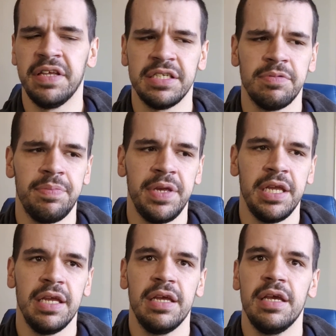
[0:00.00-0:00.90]
of this would
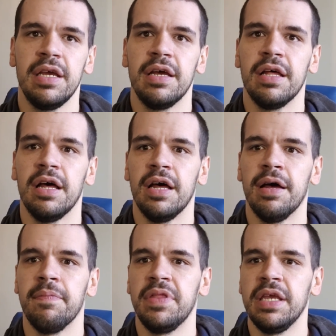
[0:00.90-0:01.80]
be
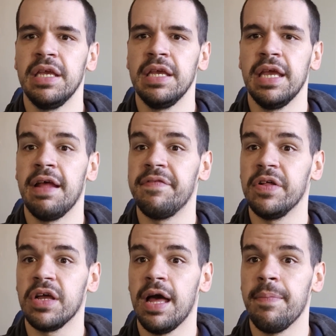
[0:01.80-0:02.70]
the
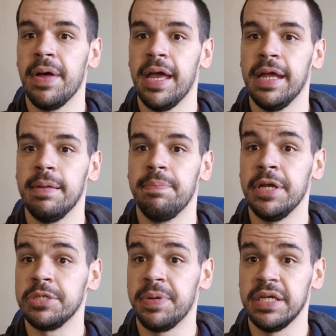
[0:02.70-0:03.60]
NFL Combine
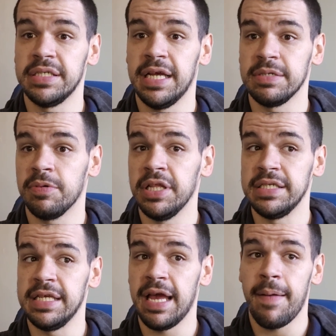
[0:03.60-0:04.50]
bench press test, where
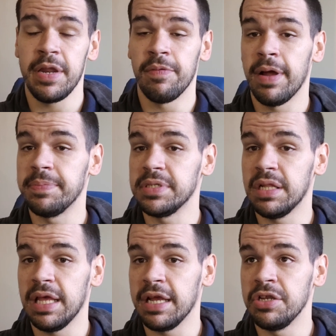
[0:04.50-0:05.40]
they see how many reps
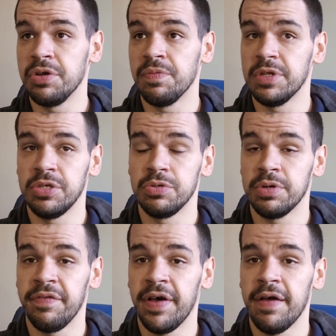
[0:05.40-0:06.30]
that they can do with
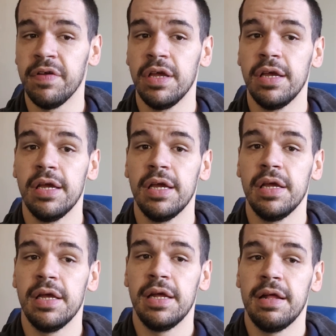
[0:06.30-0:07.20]
225.
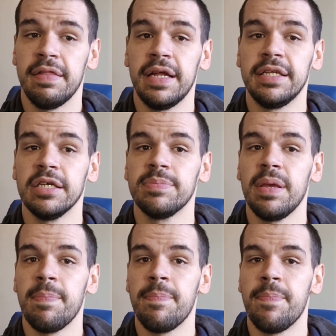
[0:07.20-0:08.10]
That tells
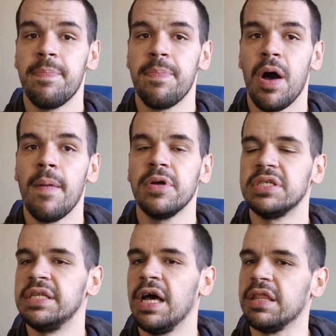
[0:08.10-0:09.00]
me
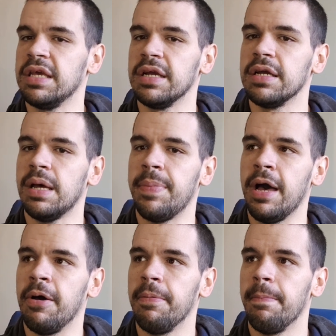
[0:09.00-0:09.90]
almost nothing
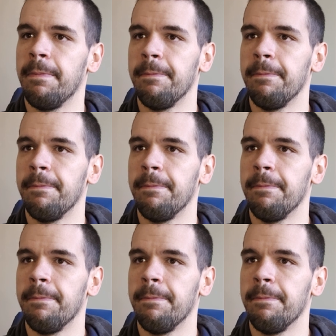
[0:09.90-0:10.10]
about